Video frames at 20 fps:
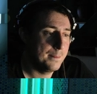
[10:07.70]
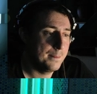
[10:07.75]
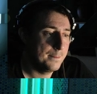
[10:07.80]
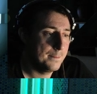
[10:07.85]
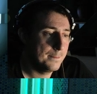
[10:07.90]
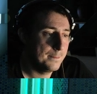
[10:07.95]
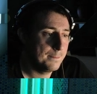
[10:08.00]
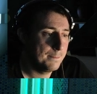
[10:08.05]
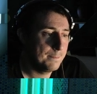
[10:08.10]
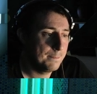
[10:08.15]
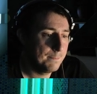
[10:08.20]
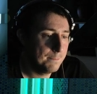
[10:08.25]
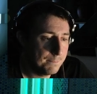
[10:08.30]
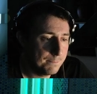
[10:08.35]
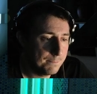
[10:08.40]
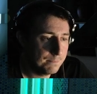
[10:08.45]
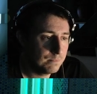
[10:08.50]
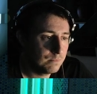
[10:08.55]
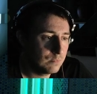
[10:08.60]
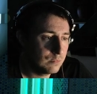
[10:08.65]

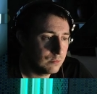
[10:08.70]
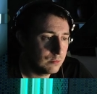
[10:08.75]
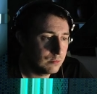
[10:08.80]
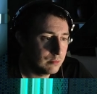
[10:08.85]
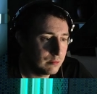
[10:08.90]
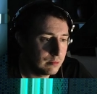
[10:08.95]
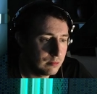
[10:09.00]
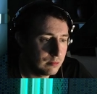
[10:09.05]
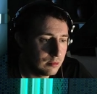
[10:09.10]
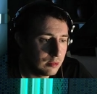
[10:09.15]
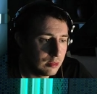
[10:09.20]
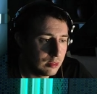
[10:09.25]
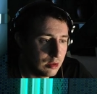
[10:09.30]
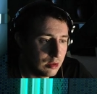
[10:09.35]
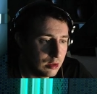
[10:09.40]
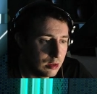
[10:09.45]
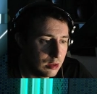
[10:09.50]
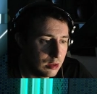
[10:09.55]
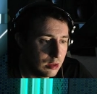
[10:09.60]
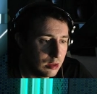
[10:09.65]

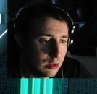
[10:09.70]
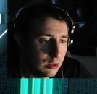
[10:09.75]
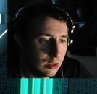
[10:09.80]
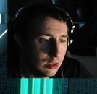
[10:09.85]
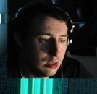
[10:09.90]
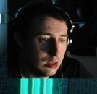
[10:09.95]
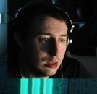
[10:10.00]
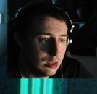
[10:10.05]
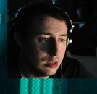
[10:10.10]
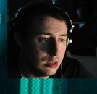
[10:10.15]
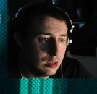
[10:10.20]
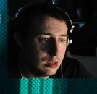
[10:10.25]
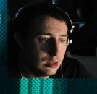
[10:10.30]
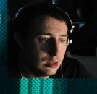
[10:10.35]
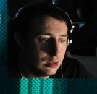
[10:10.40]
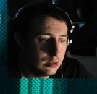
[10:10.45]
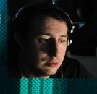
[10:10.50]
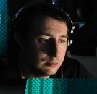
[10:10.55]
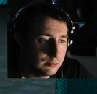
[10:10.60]
No one is speaking in this clip.